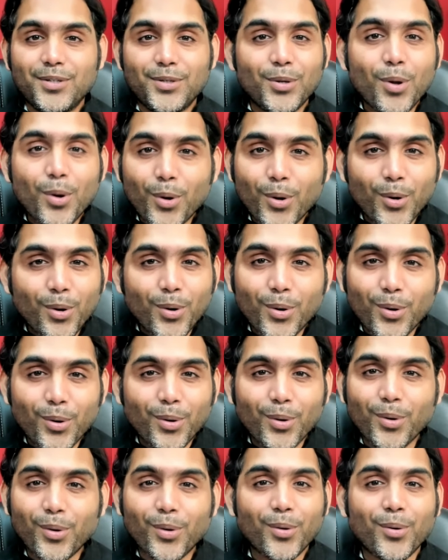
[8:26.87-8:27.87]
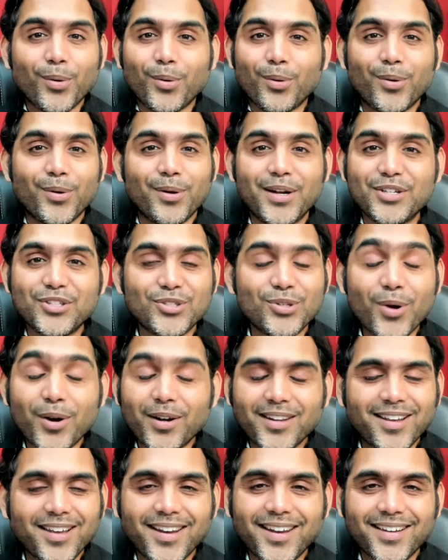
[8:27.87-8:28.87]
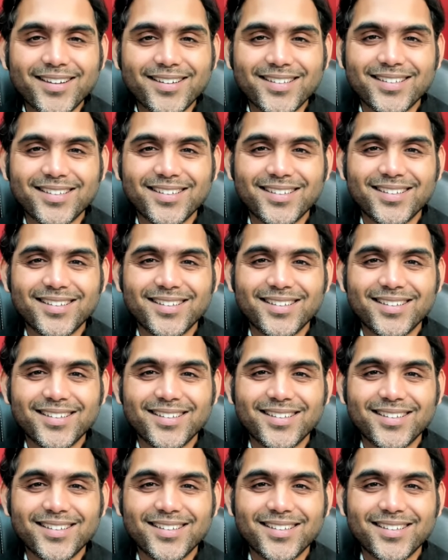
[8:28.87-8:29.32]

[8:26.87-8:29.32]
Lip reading: No, no, no, no, no, no. It's not correct.